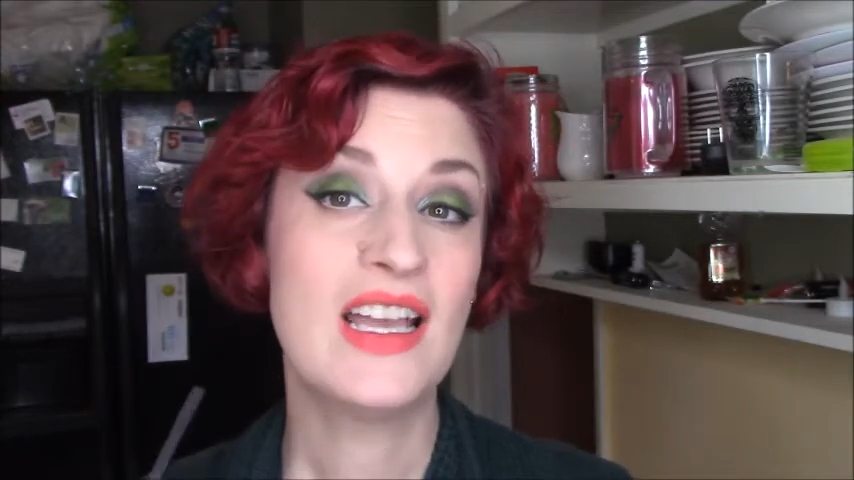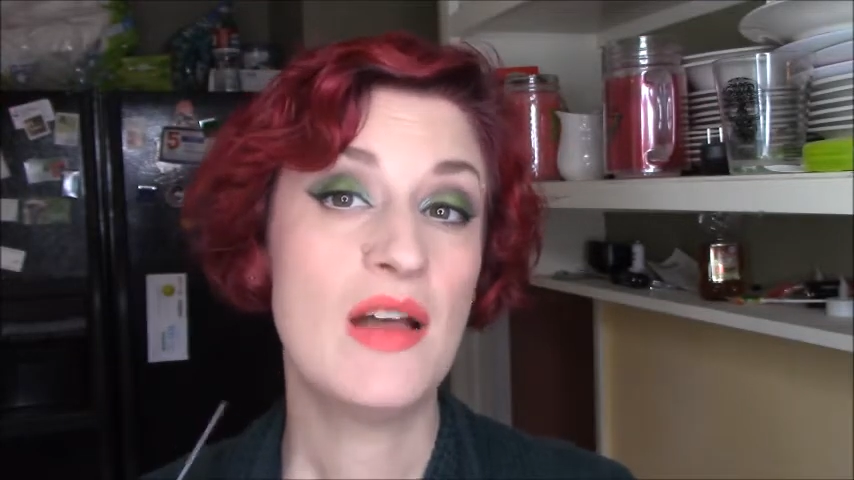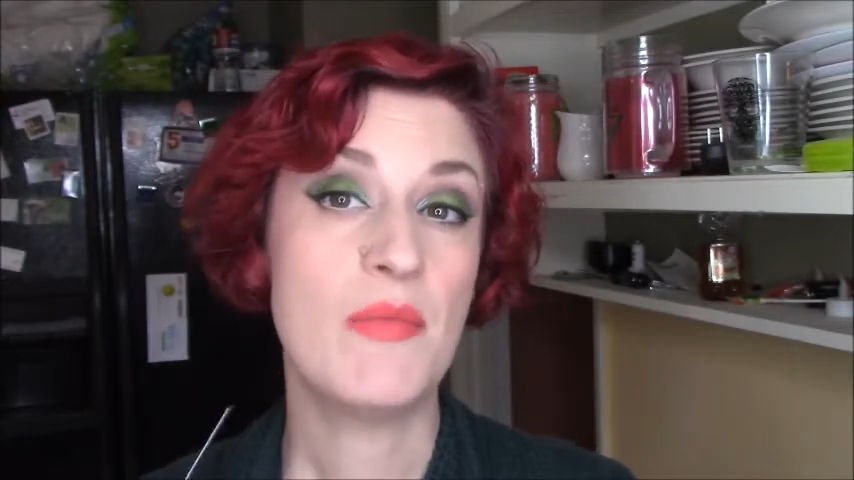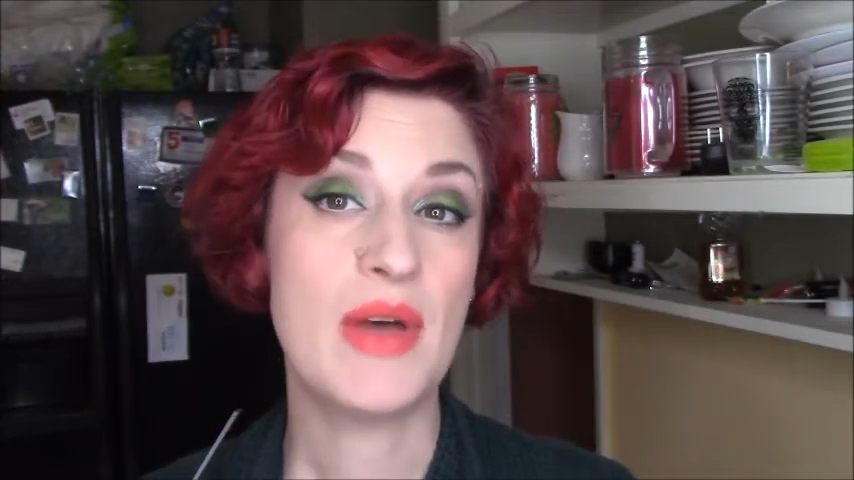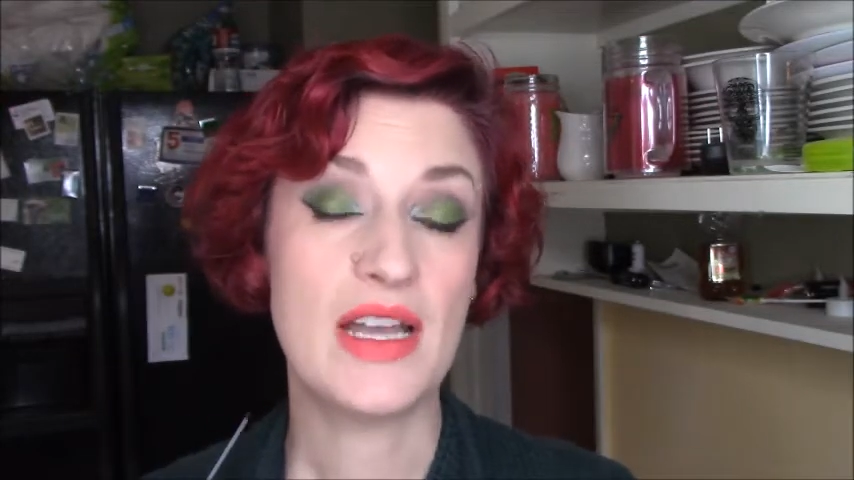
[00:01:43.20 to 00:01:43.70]

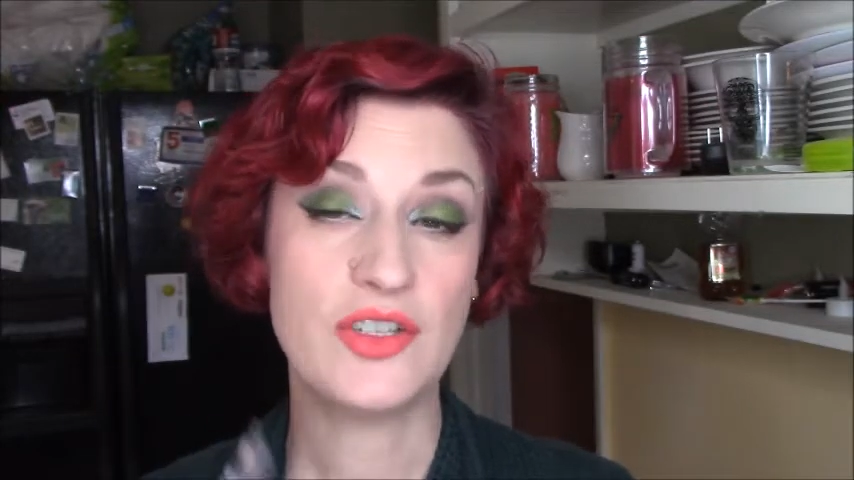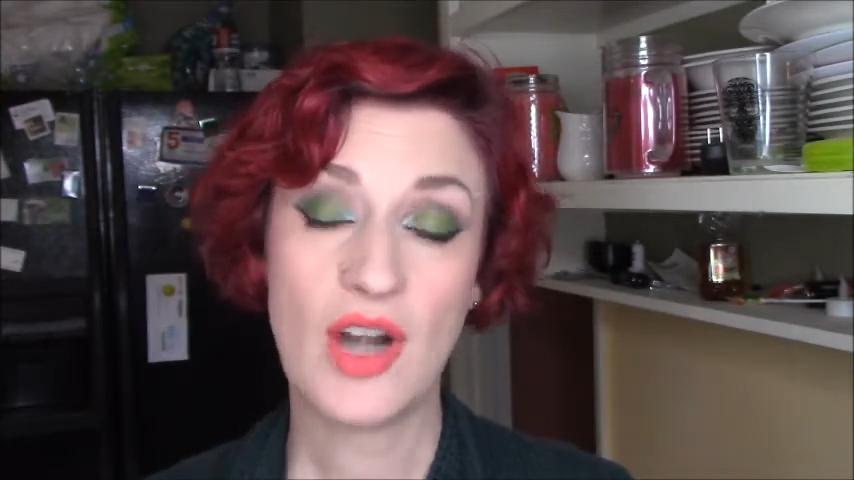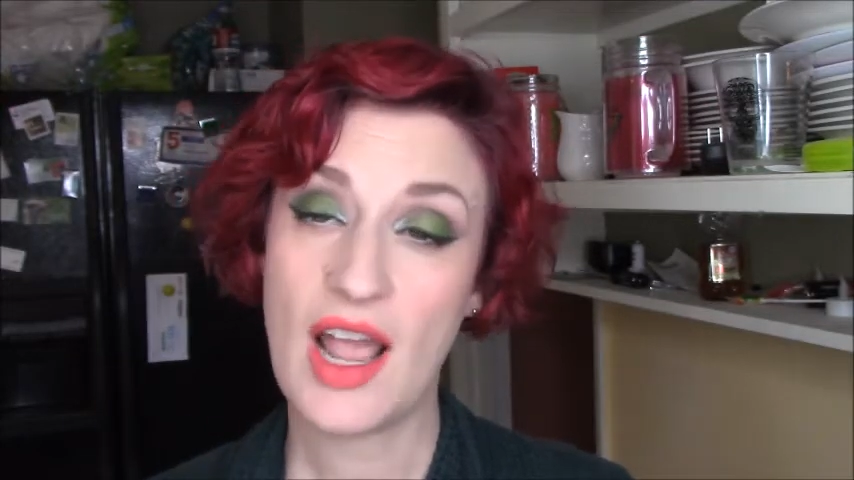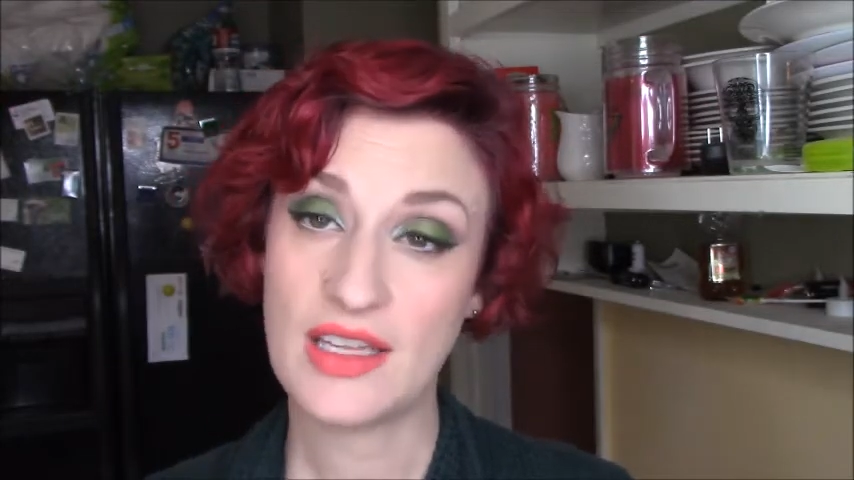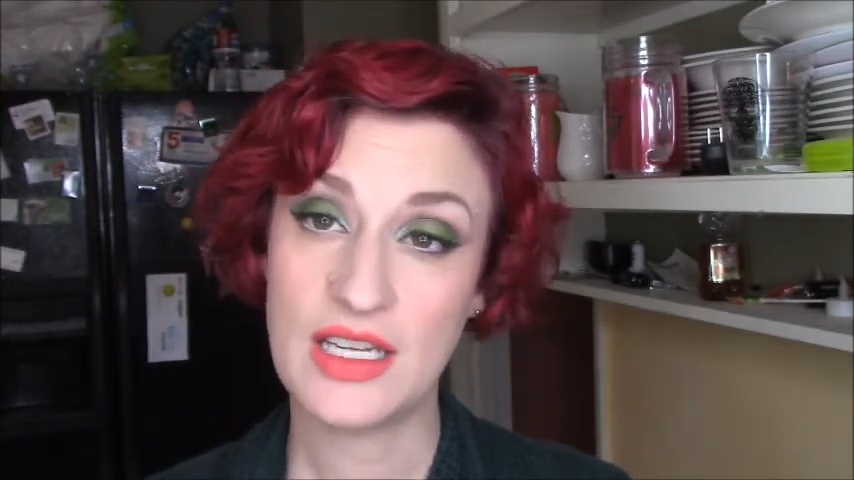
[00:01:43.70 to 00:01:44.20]
my
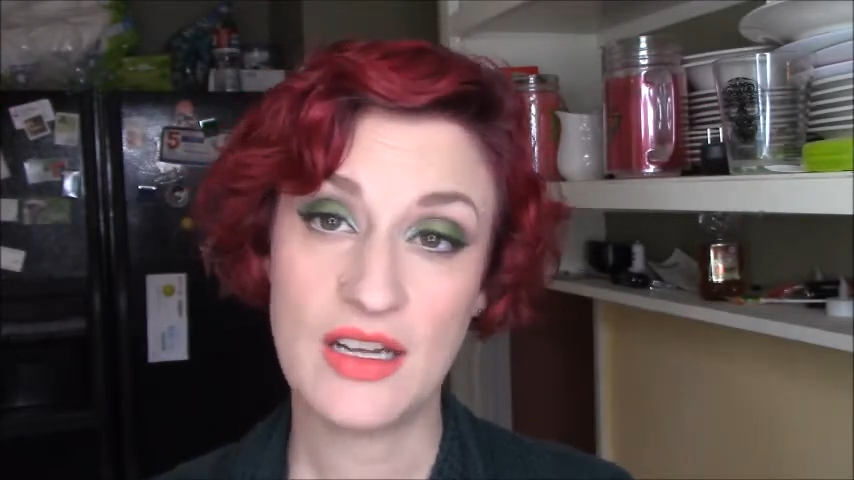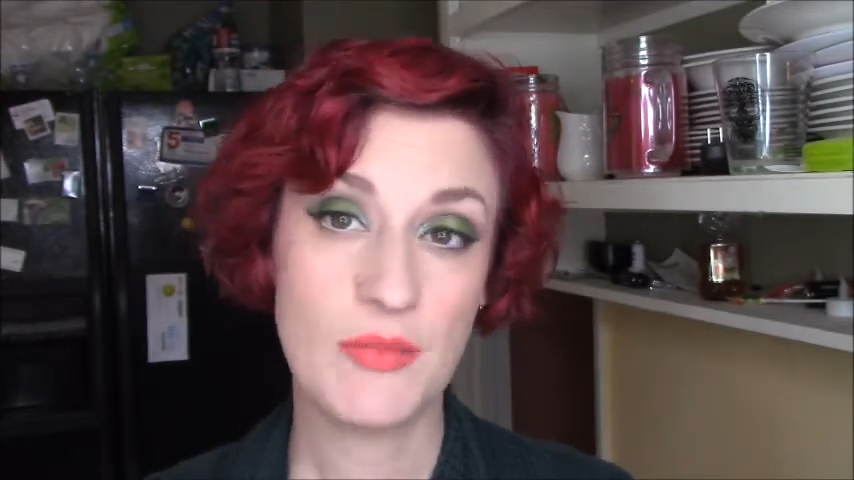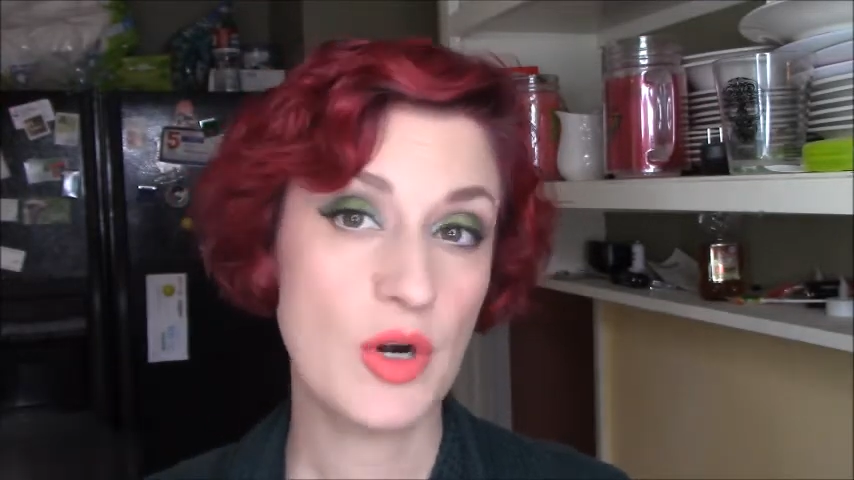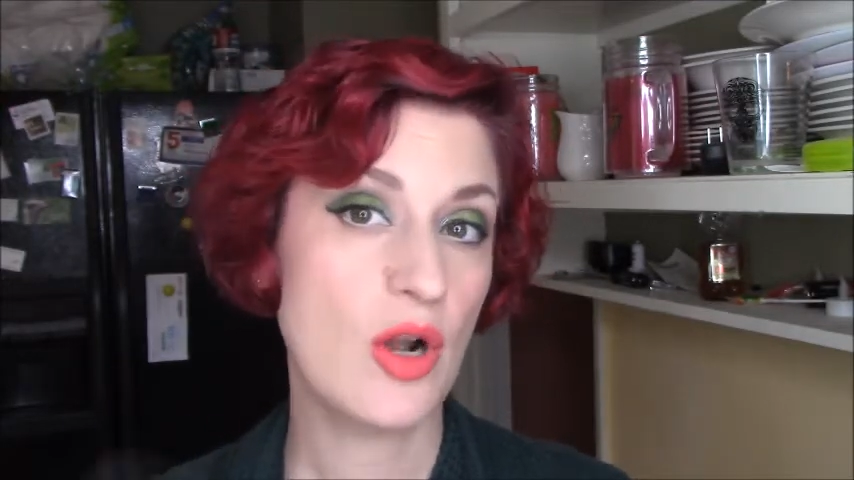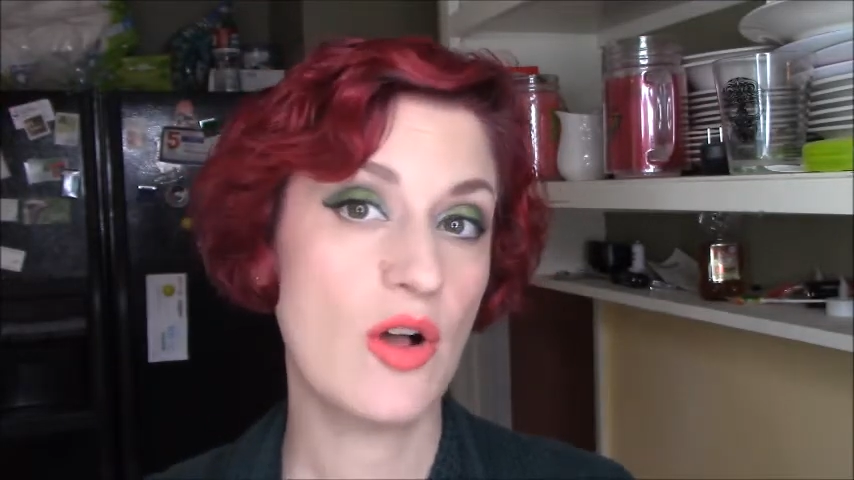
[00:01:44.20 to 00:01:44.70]
tracking
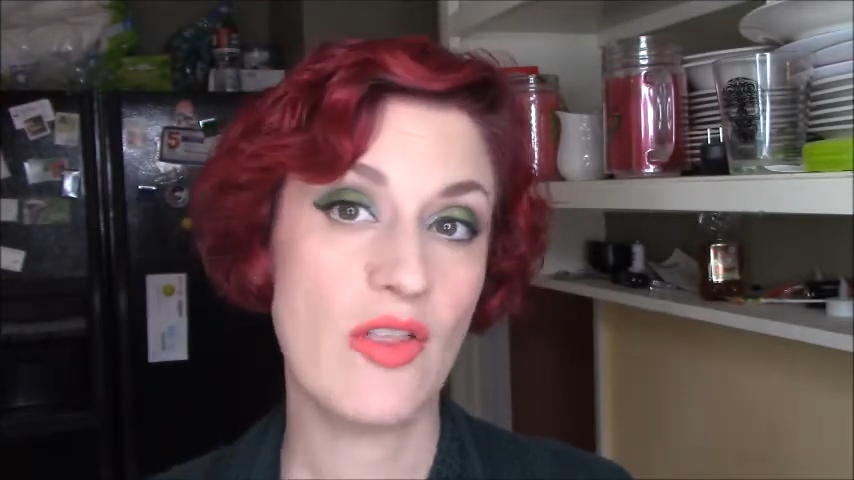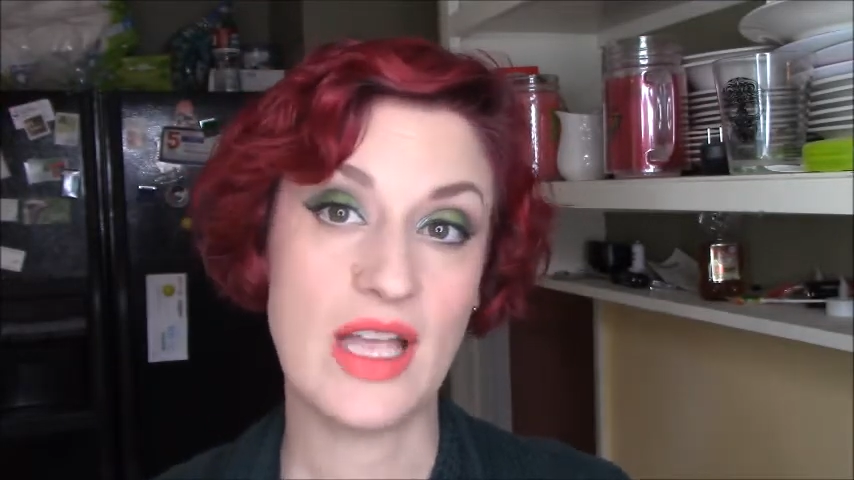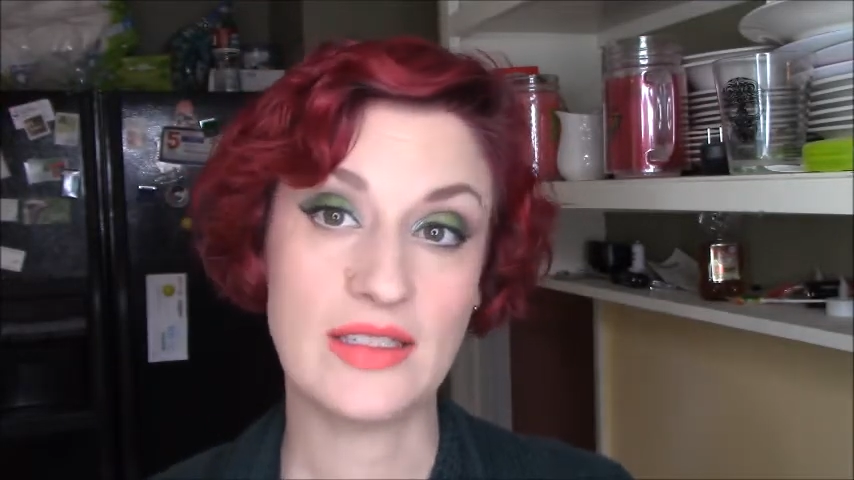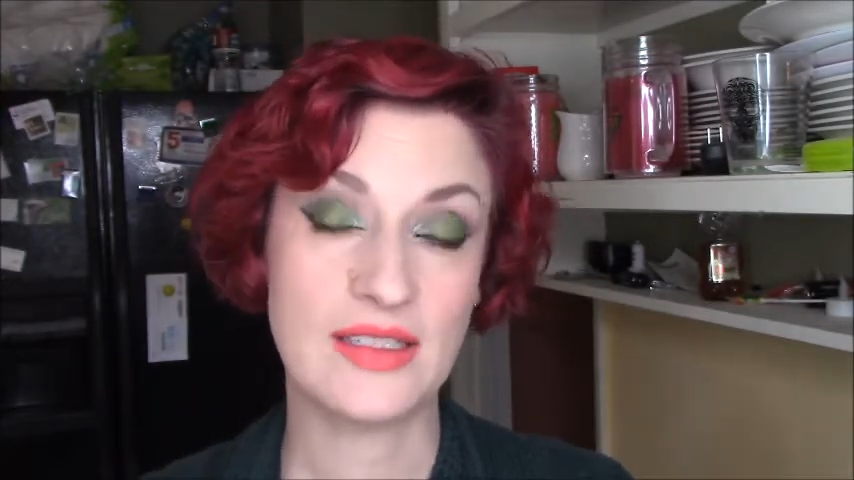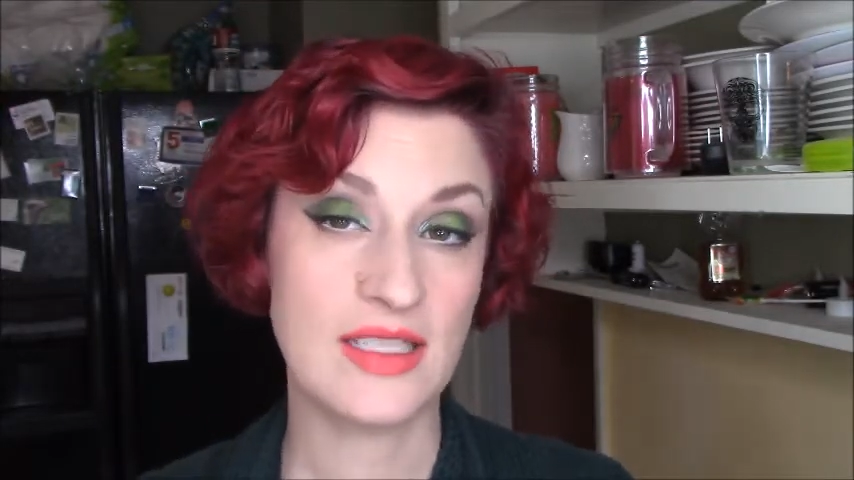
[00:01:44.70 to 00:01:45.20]
number, all
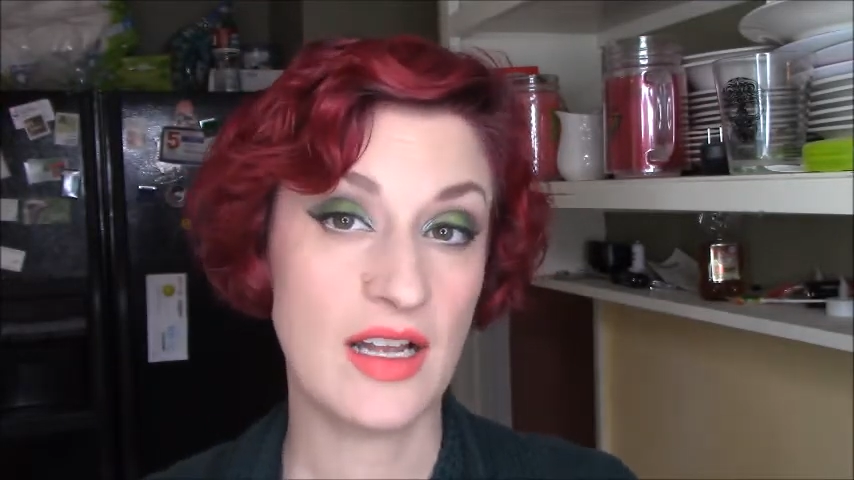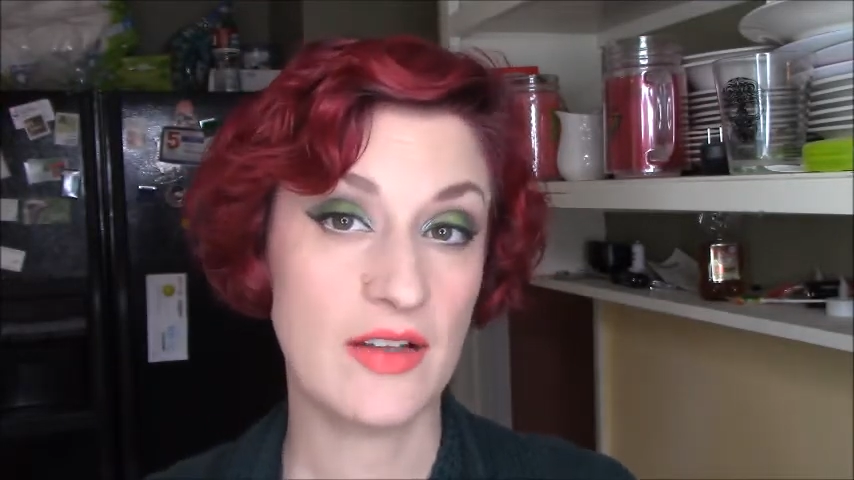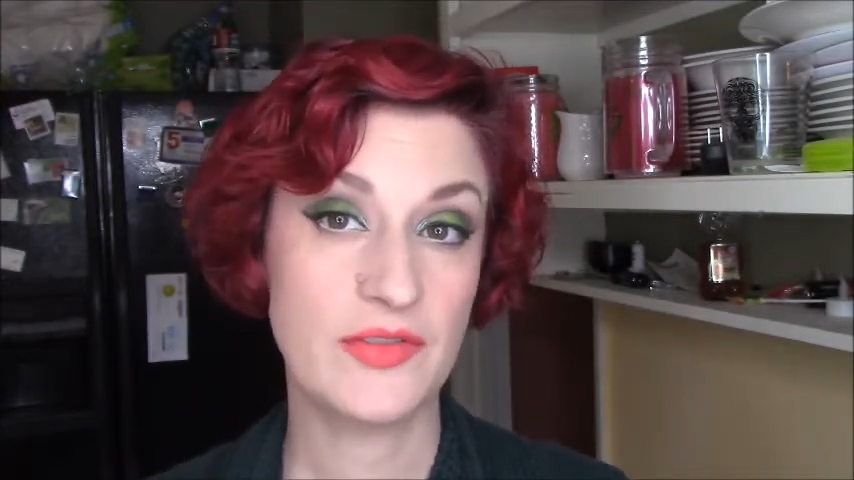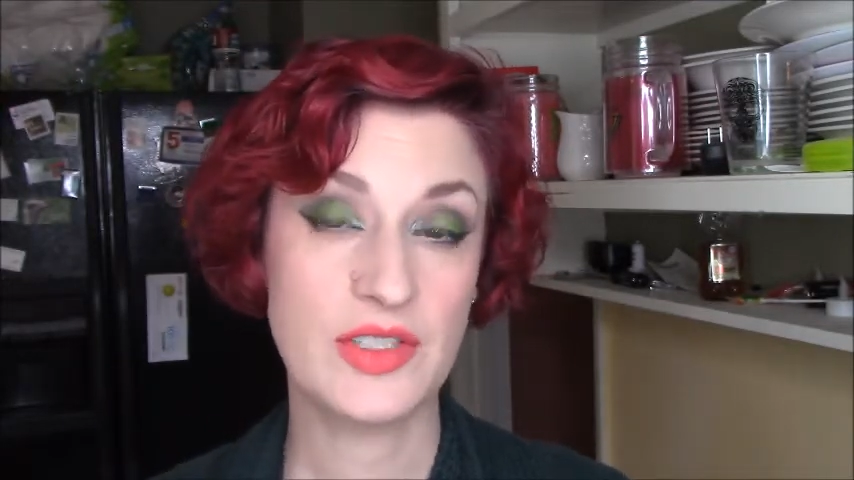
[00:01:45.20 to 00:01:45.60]
that stuff.